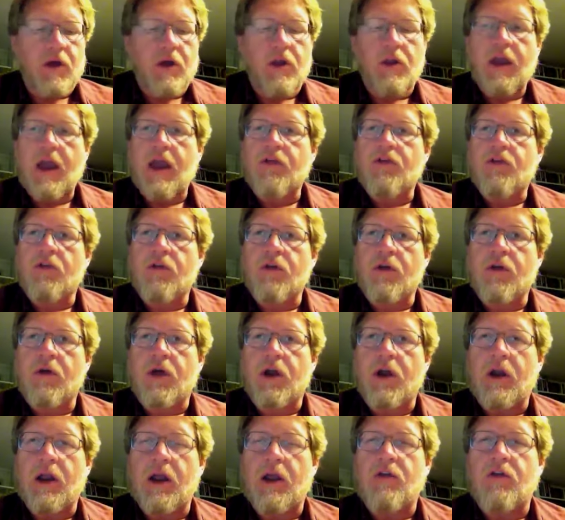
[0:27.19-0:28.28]
national
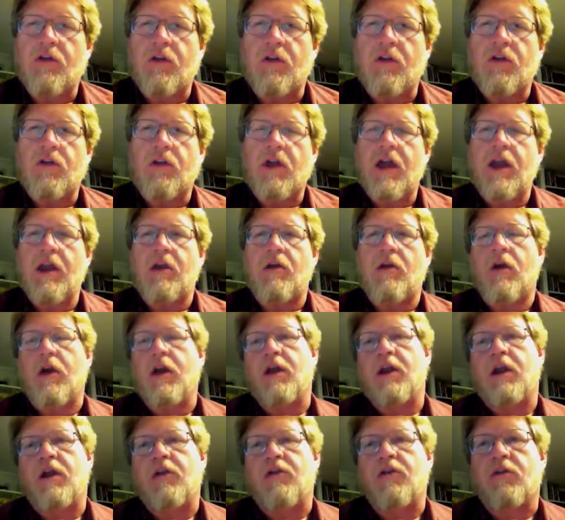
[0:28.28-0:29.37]
accreditation and state
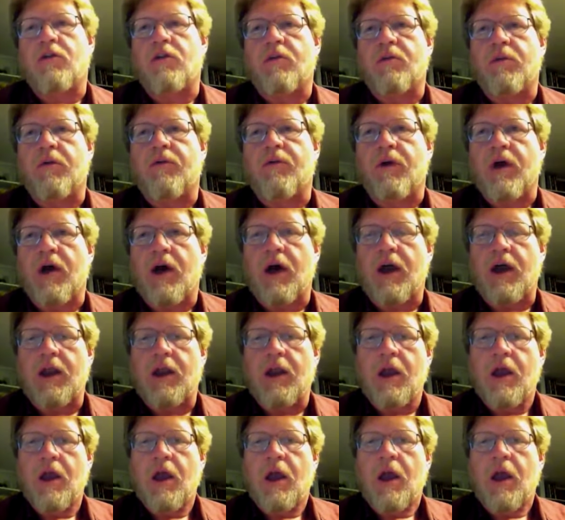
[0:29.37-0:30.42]
accreditation to provide